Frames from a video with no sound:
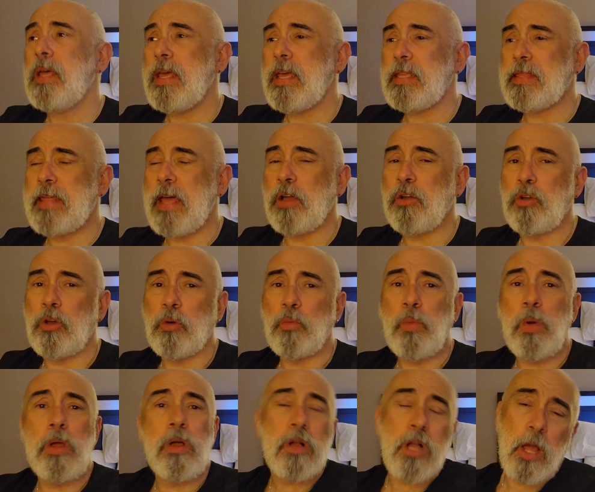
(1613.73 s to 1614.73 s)
hit that
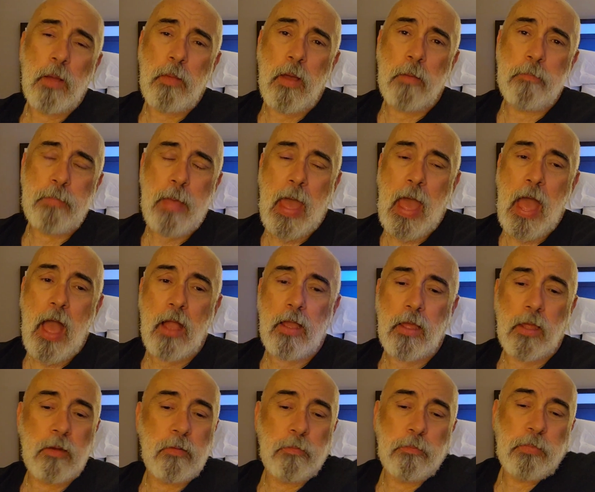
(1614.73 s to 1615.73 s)
Goodwill, come on
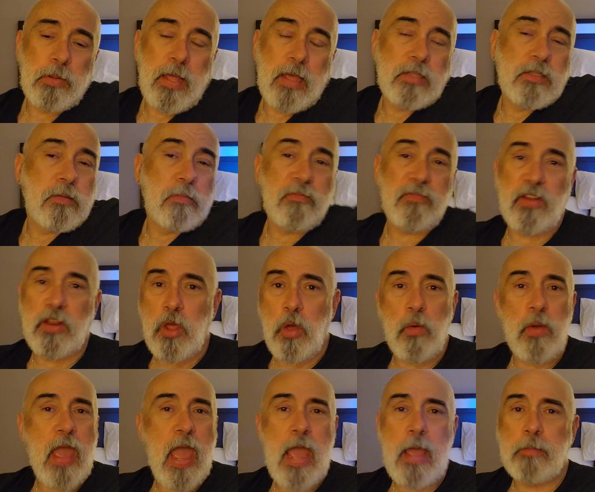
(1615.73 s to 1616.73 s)
back and play some
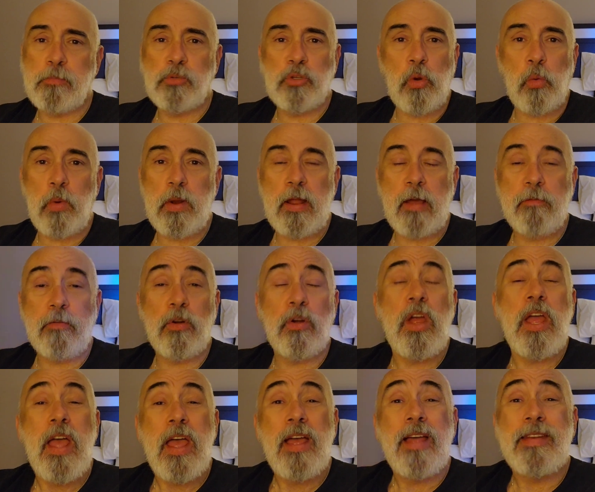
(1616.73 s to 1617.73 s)
video games or
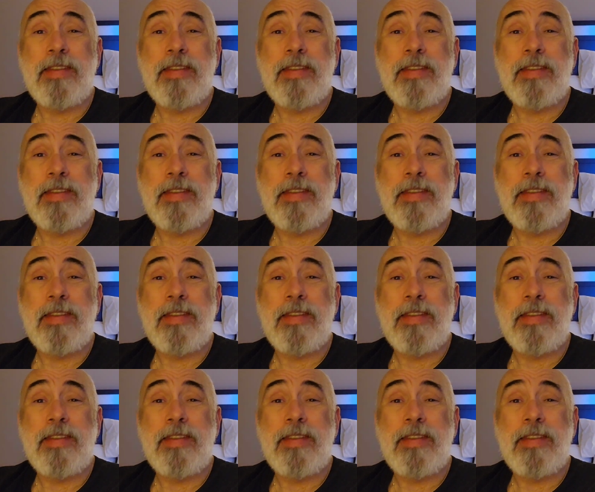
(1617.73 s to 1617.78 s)
whatever,